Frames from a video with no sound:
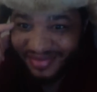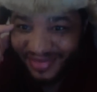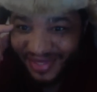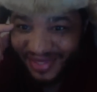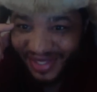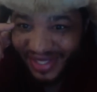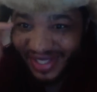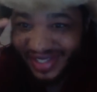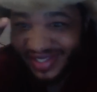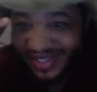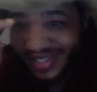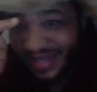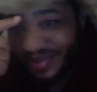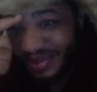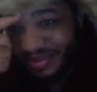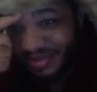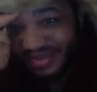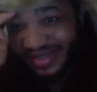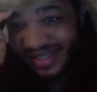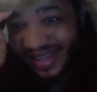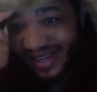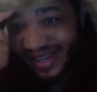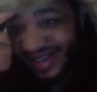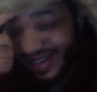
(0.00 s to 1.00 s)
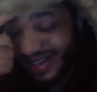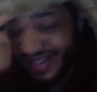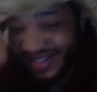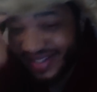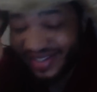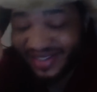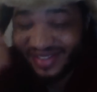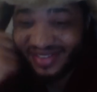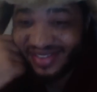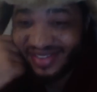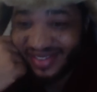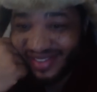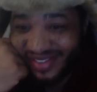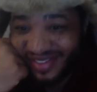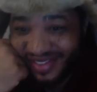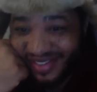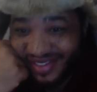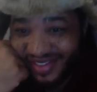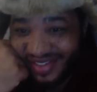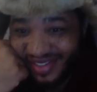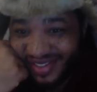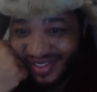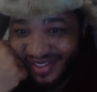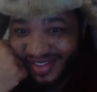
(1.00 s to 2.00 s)
You understand what I'm saying?
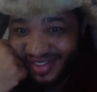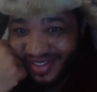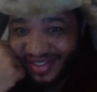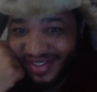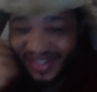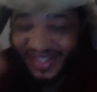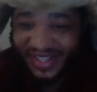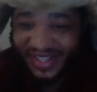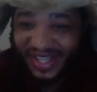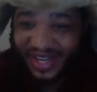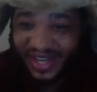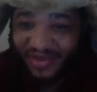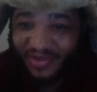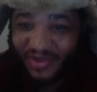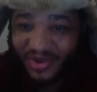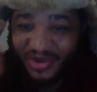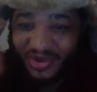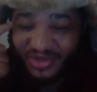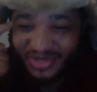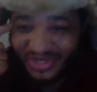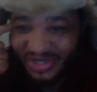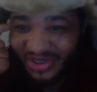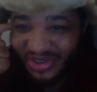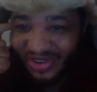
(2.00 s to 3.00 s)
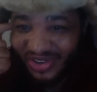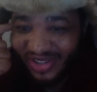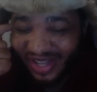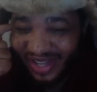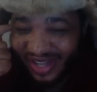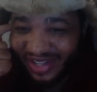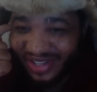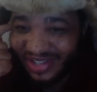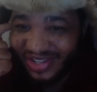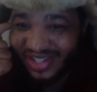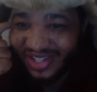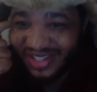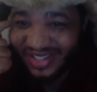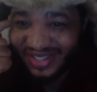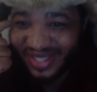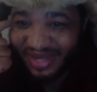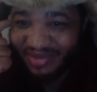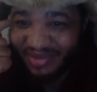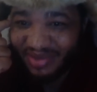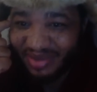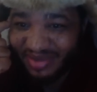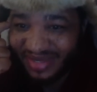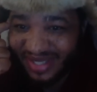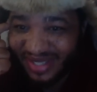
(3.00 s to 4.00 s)
Like real talk. Like do you understand
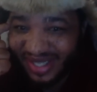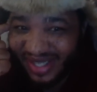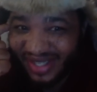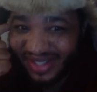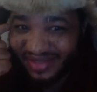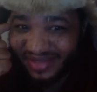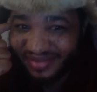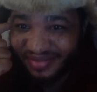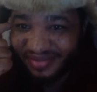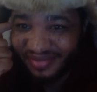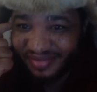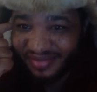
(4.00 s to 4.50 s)
what I'm saying?